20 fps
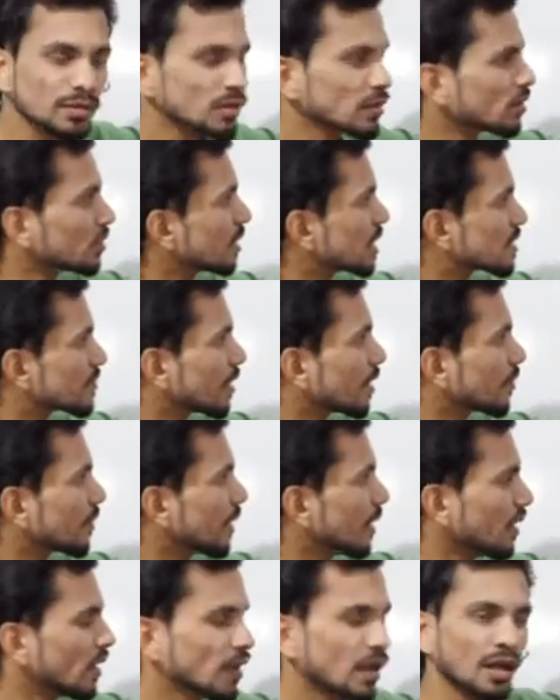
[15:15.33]
this will
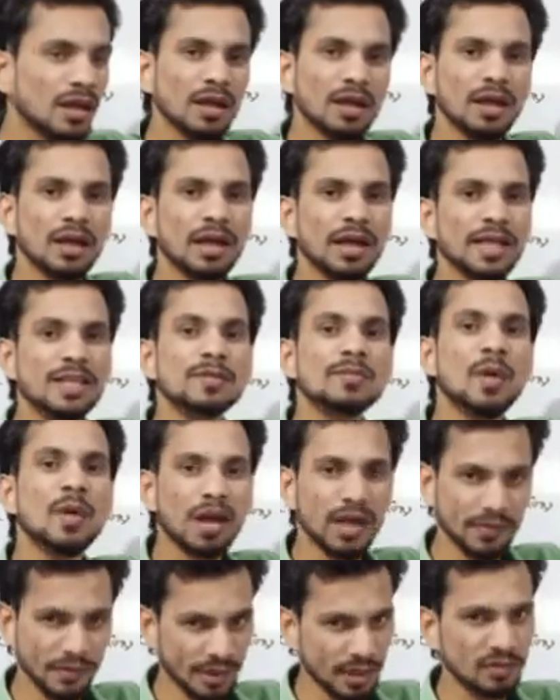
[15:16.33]
be
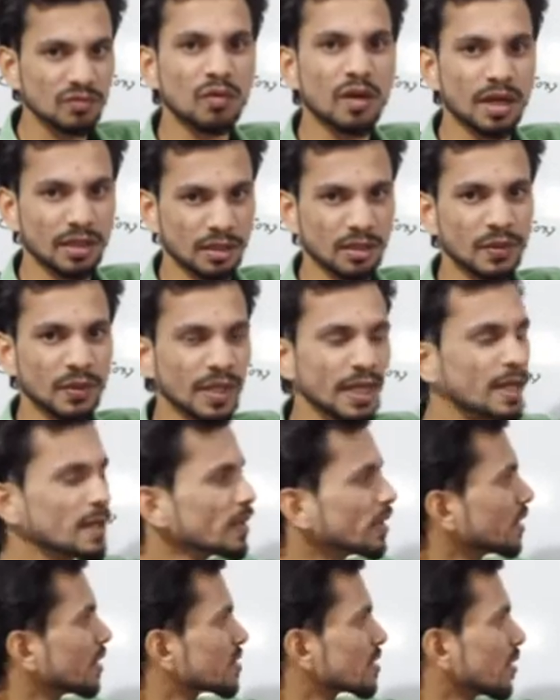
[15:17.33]
smaller than 1, okay,
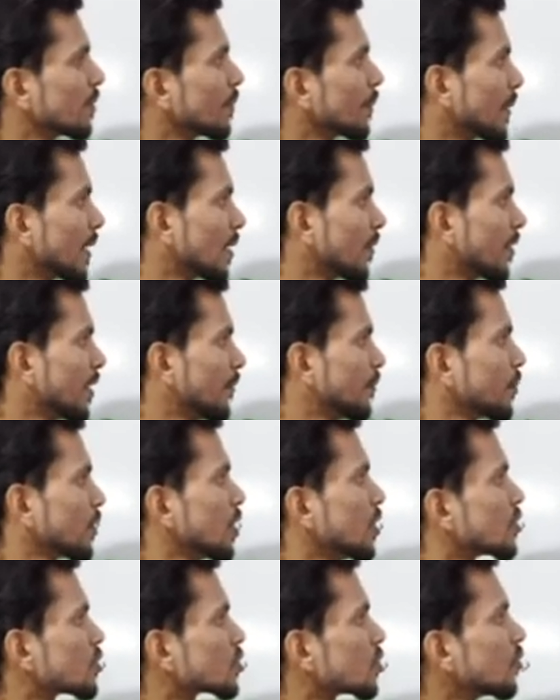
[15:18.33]
in the simple way.
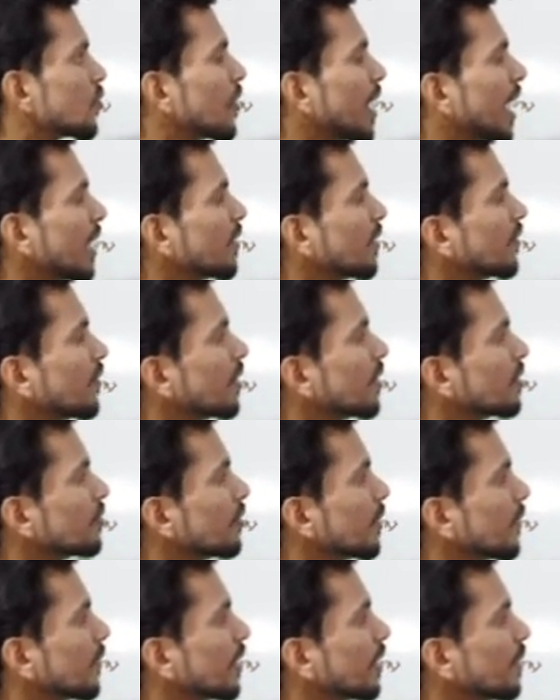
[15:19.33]
So whenever
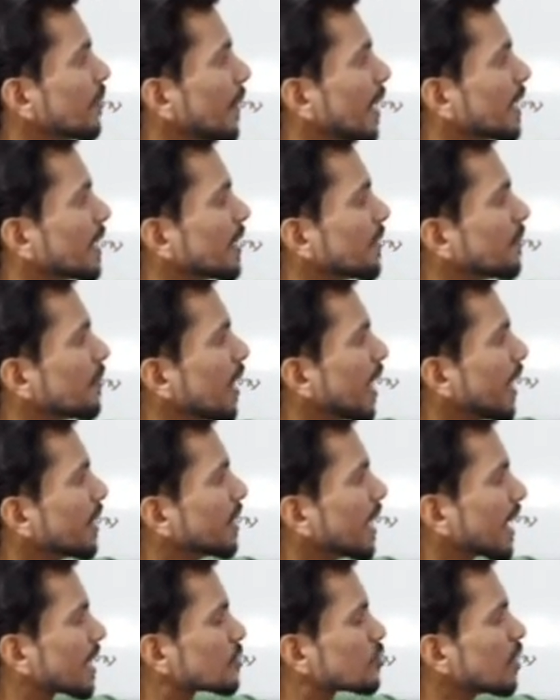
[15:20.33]
we will multiply the
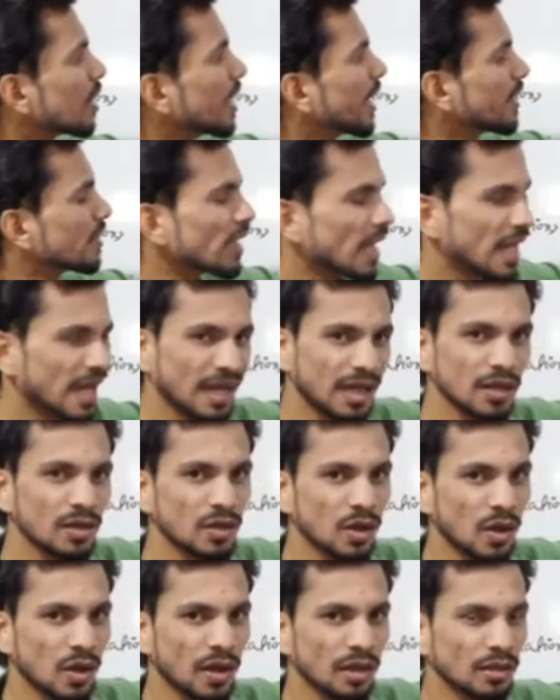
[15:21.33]
actual length
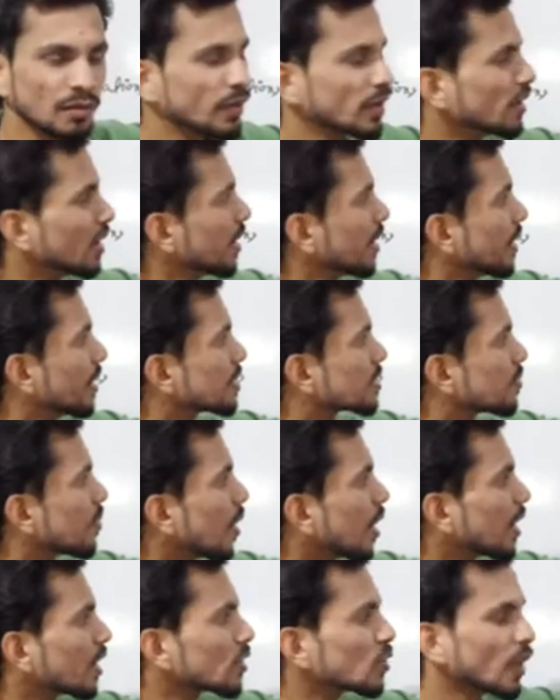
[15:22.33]
L0 with a
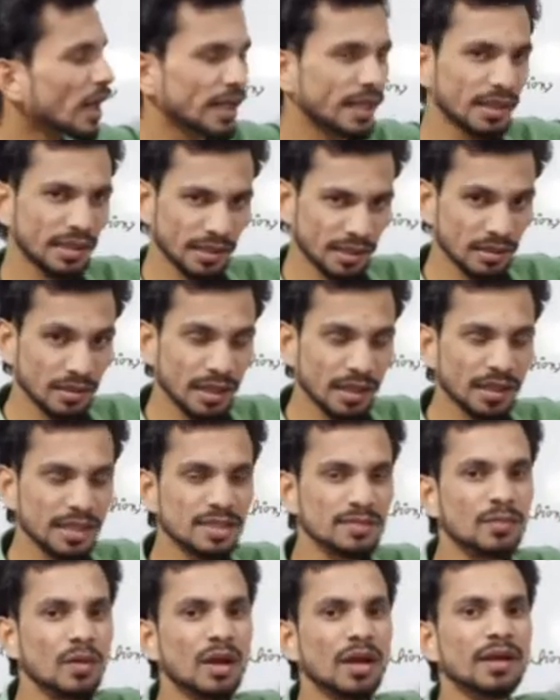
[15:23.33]
smaller quantity,
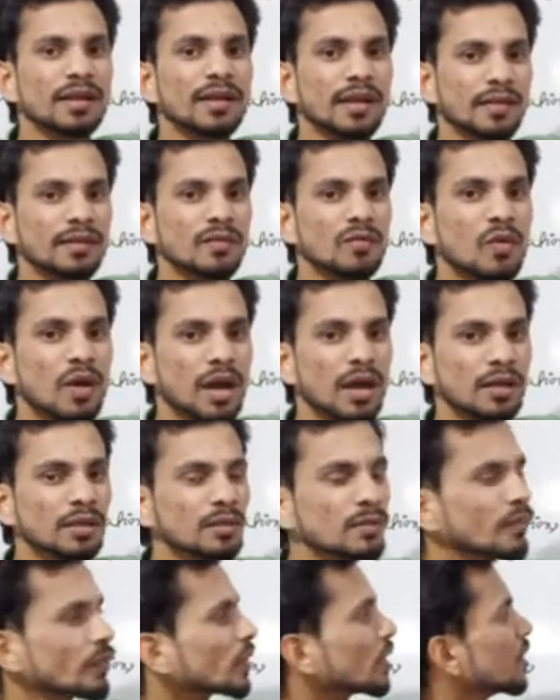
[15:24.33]
smaller than the 1,
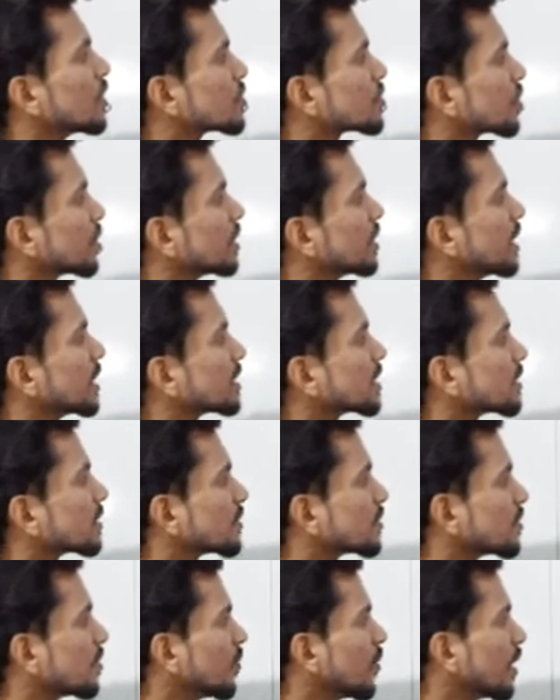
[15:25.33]
so
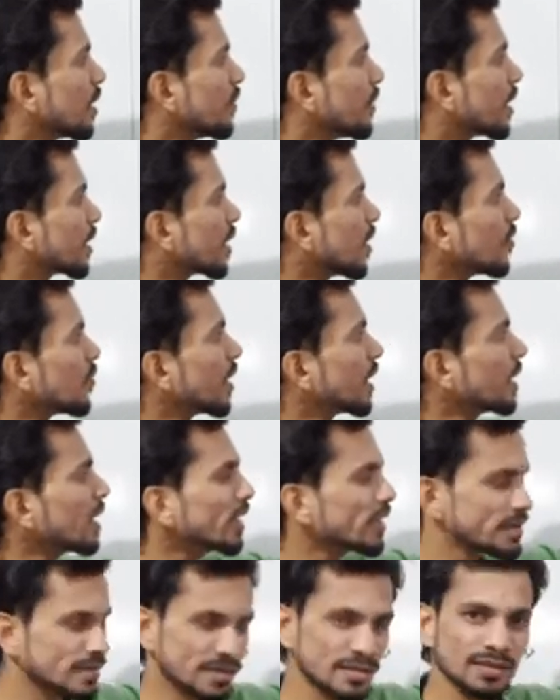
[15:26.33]
this will become very
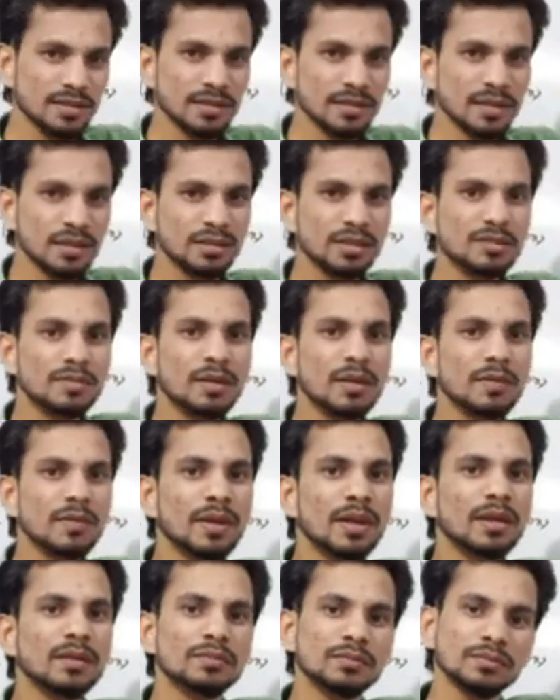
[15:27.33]
less, this will
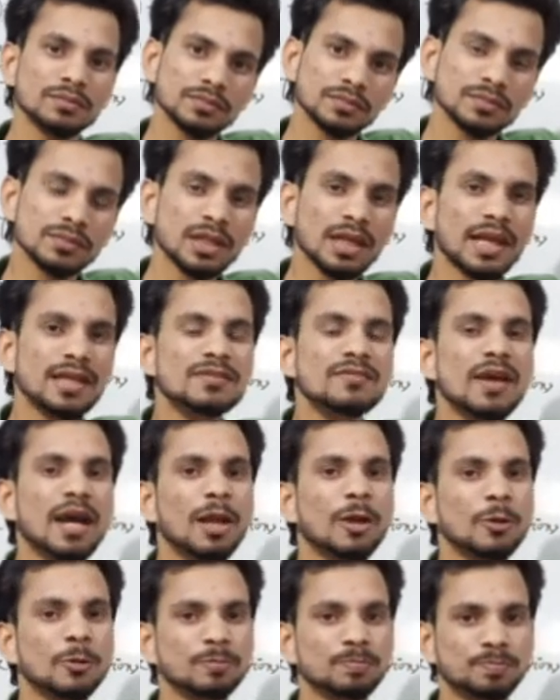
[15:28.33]
become less
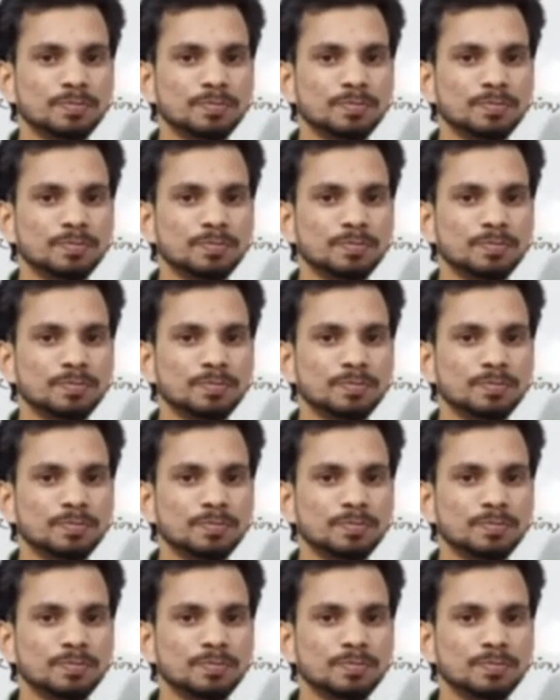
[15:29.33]
value.